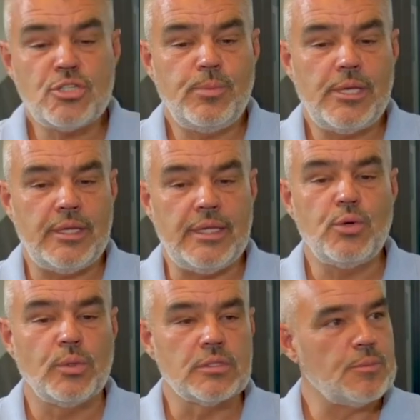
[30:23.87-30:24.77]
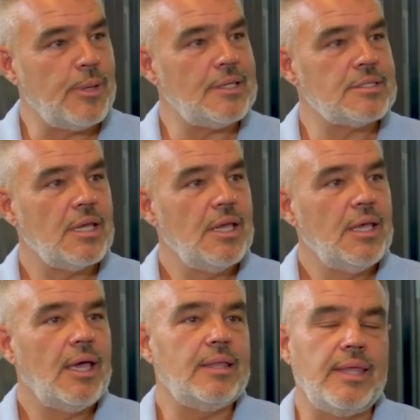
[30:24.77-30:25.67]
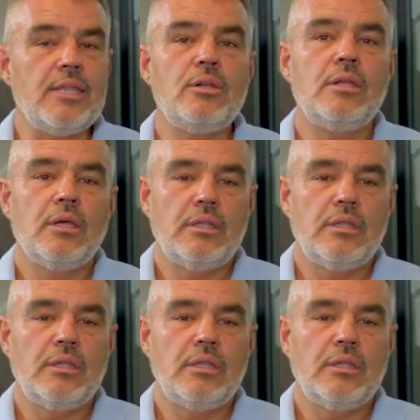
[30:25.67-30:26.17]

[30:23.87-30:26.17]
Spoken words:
to be an equal space. And then